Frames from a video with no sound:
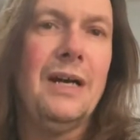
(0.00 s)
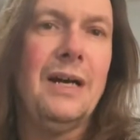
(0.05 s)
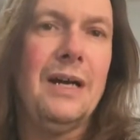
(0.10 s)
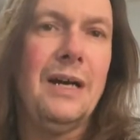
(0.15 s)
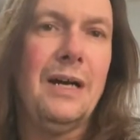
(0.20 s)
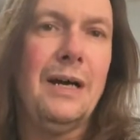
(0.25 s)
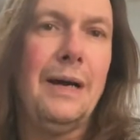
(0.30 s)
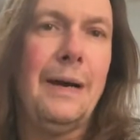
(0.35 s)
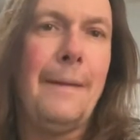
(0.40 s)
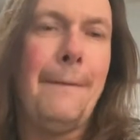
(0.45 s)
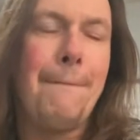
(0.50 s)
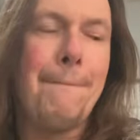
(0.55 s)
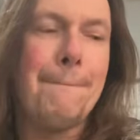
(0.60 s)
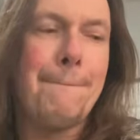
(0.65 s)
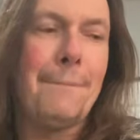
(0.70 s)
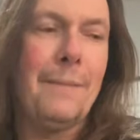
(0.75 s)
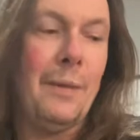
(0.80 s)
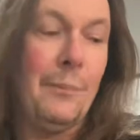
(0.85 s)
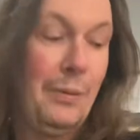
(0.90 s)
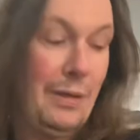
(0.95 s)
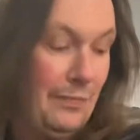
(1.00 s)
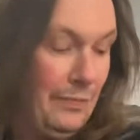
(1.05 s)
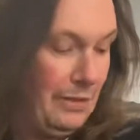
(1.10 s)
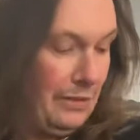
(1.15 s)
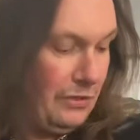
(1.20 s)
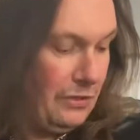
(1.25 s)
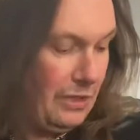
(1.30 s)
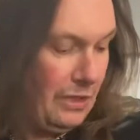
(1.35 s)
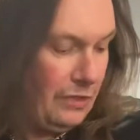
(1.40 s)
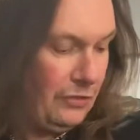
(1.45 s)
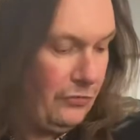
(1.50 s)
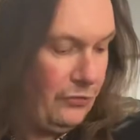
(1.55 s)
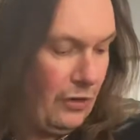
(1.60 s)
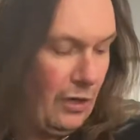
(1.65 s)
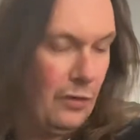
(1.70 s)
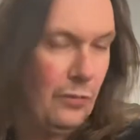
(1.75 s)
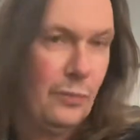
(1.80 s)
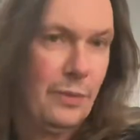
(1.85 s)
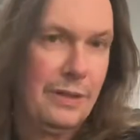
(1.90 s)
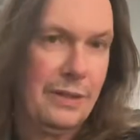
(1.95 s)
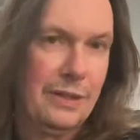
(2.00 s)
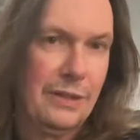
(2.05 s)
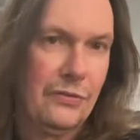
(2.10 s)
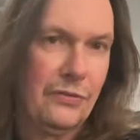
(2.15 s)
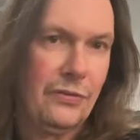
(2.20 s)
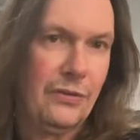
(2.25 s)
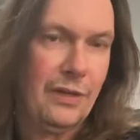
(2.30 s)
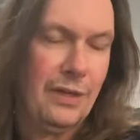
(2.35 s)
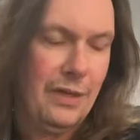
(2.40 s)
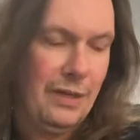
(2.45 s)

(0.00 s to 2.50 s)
but everything's going to start with this.